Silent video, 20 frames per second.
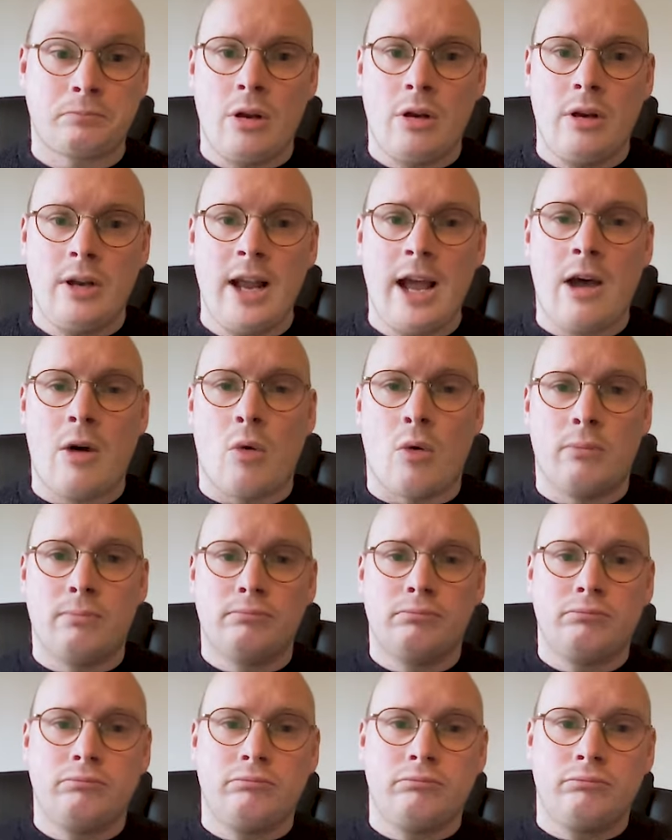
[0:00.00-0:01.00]
Now,
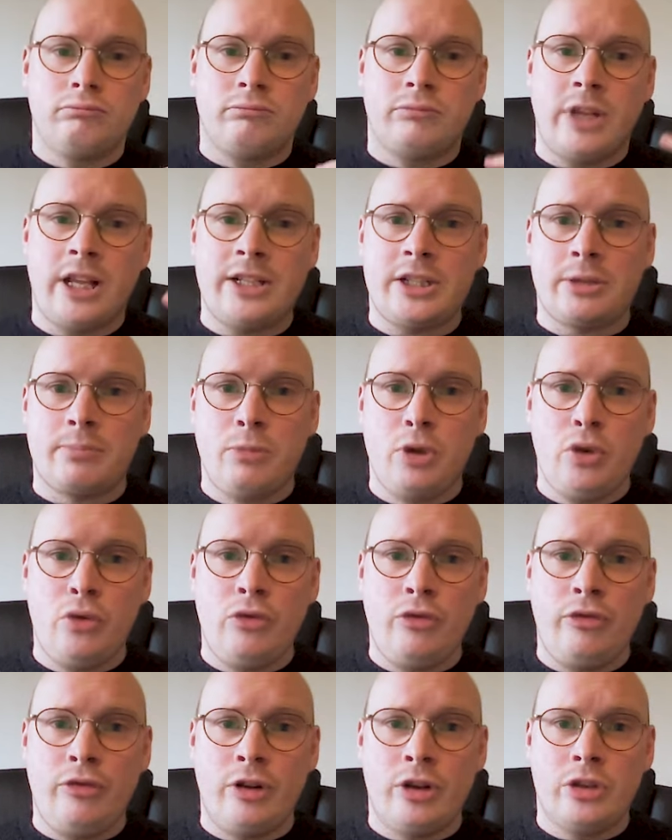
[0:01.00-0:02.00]
let's
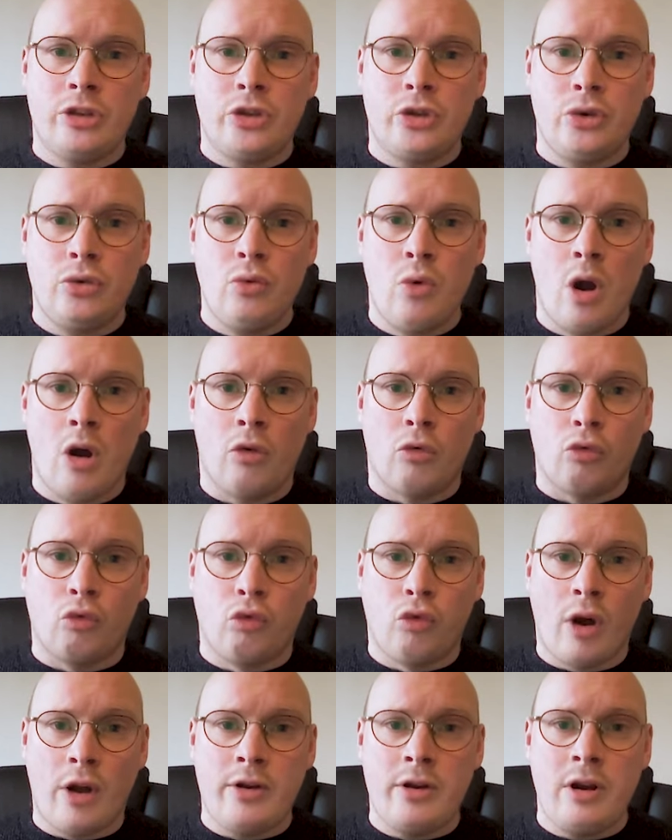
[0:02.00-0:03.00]
move to
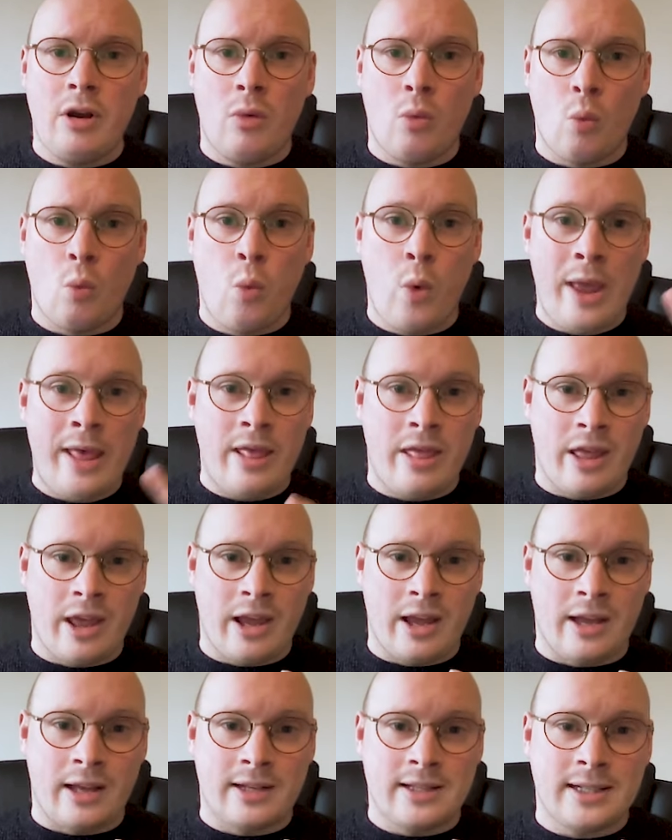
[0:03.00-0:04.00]
run with
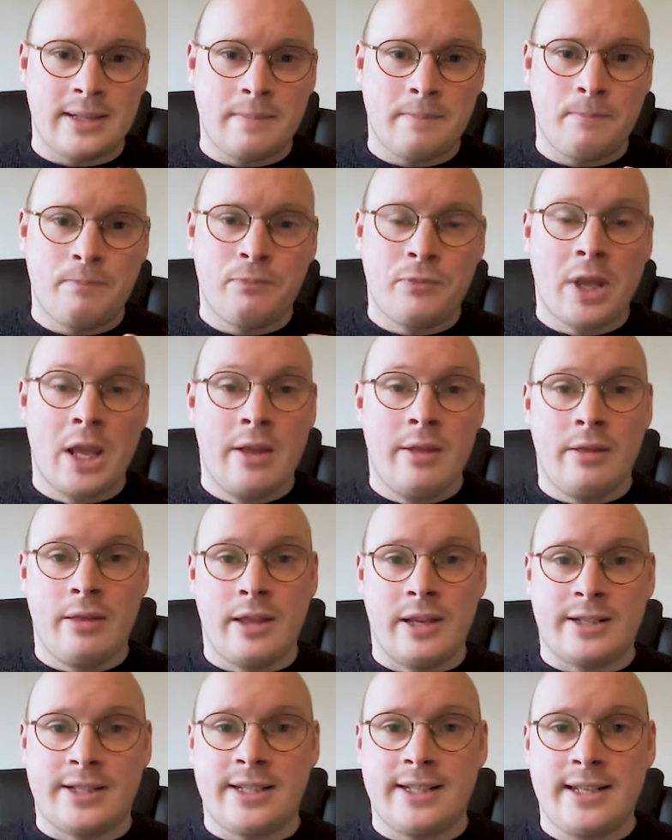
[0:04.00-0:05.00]
it.
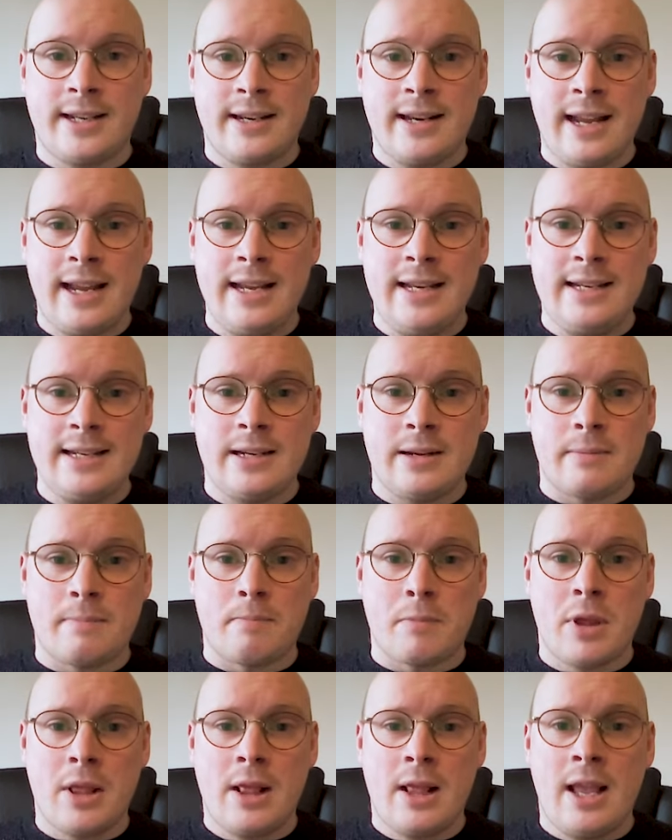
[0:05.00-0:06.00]
This is an
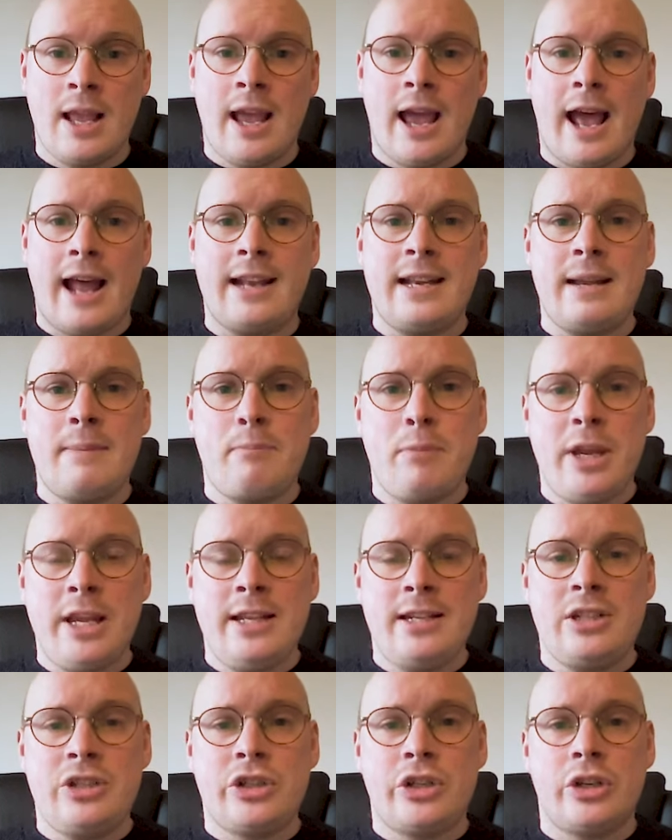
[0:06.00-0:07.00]
idiom, and it
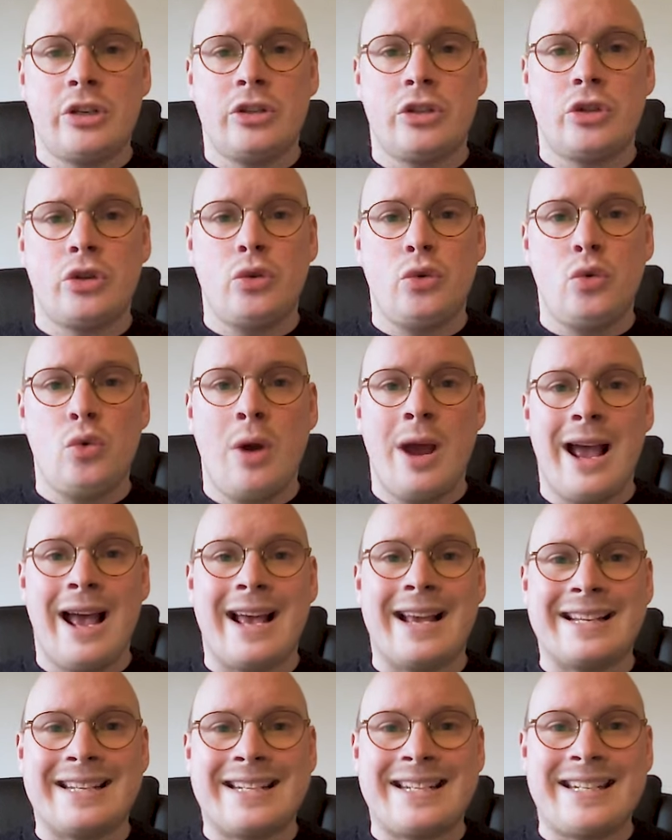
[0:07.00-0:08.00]
means to
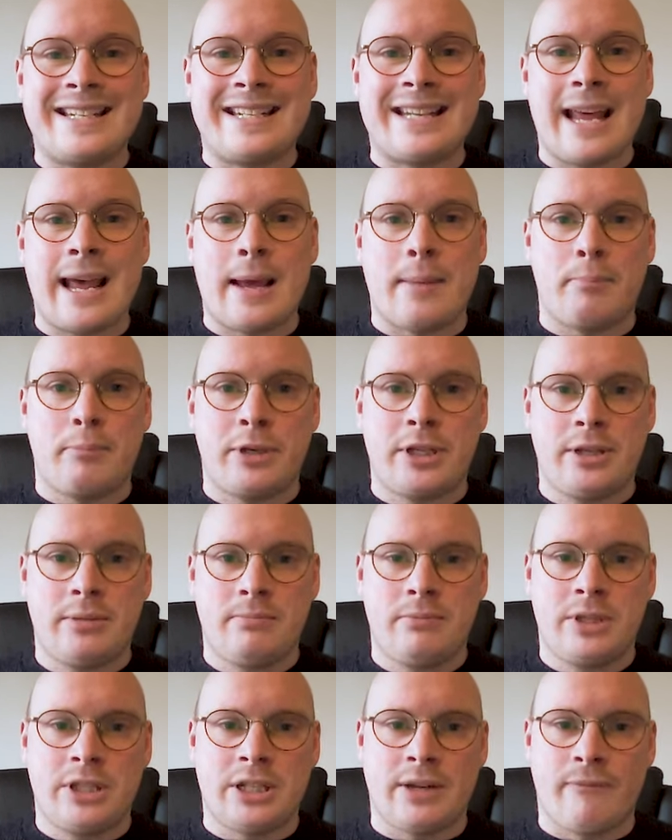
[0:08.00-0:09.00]
accept
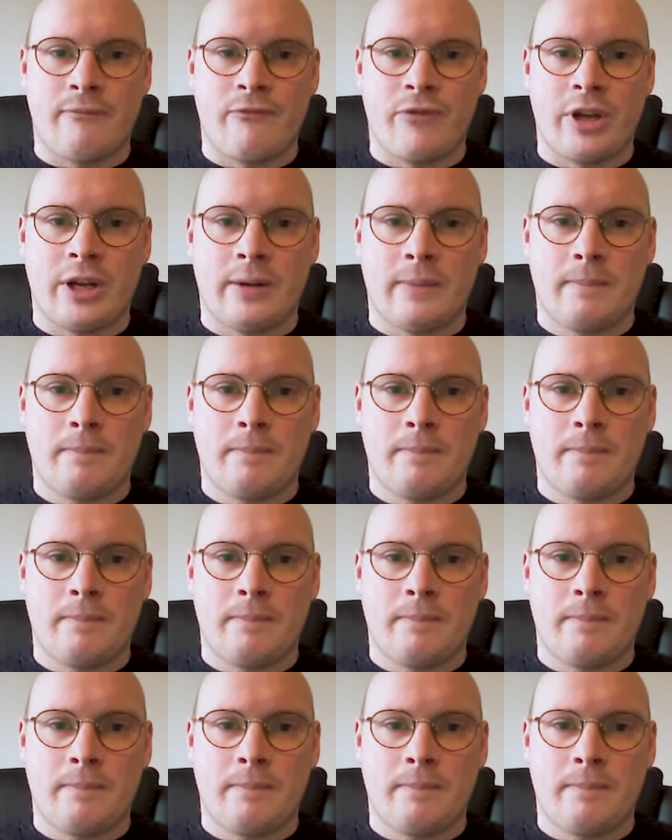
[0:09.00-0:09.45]
something.